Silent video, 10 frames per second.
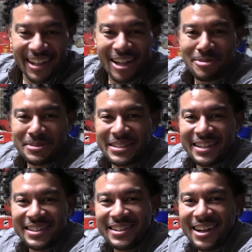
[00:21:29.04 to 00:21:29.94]
I'm
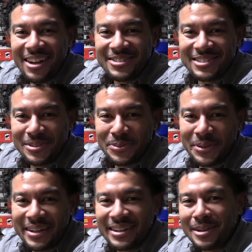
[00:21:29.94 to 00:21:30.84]
staying in the house
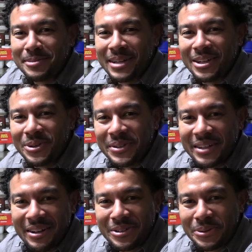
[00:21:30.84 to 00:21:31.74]
somewhere. I'm not going
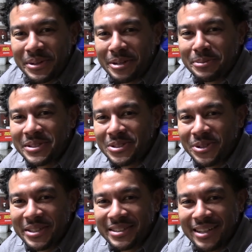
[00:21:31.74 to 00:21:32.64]
out nowhere. I'm gonna
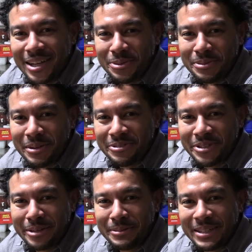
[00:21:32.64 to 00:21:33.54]
enjoy the time with my
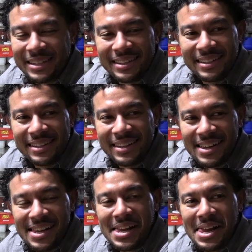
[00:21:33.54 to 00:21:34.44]
family.
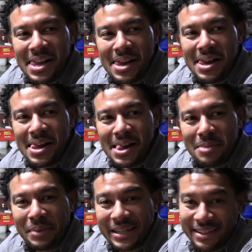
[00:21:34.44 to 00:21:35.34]

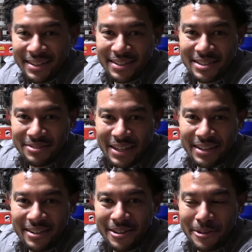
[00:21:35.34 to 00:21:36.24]
My kids, if they
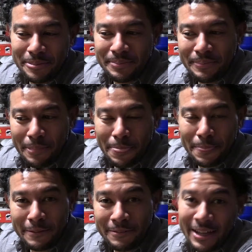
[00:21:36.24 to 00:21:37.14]
come,
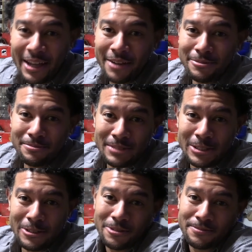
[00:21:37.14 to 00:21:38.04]
if I have
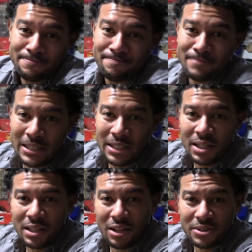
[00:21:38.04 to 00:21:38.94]
them,
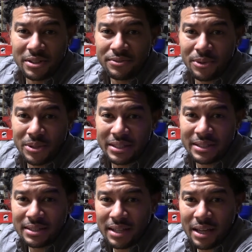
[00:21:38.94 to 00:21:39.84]
13,
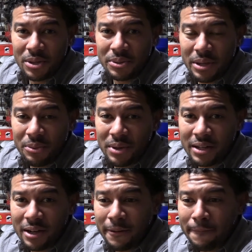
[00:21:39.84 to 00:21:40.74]
14, they do what they want
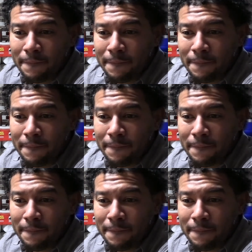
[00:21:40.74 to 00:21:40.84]
now.